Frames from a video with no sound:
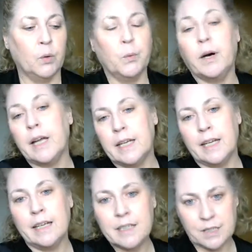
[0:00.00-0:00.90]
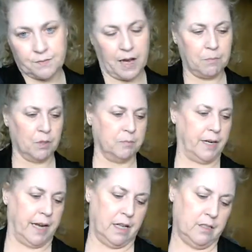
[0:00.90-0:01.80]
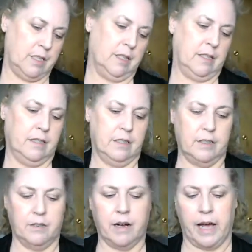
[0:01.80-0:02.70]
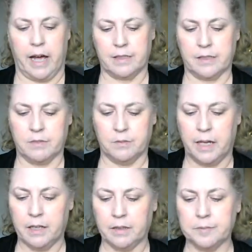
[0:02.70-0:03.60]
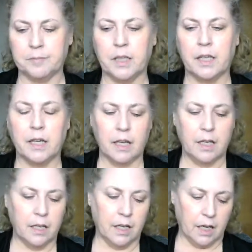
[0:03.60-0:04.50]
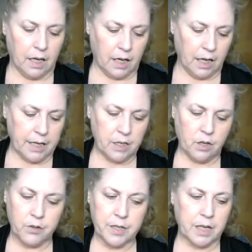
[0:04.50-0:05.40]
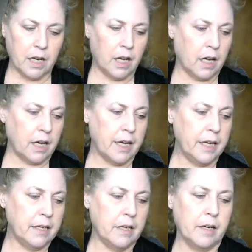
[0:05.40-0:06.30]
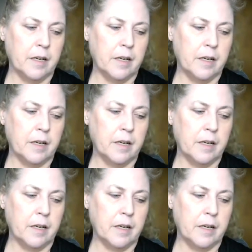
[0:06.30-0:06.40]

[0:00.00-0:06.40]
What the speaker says: What is fibromyalgia, you ask? Well, I know that I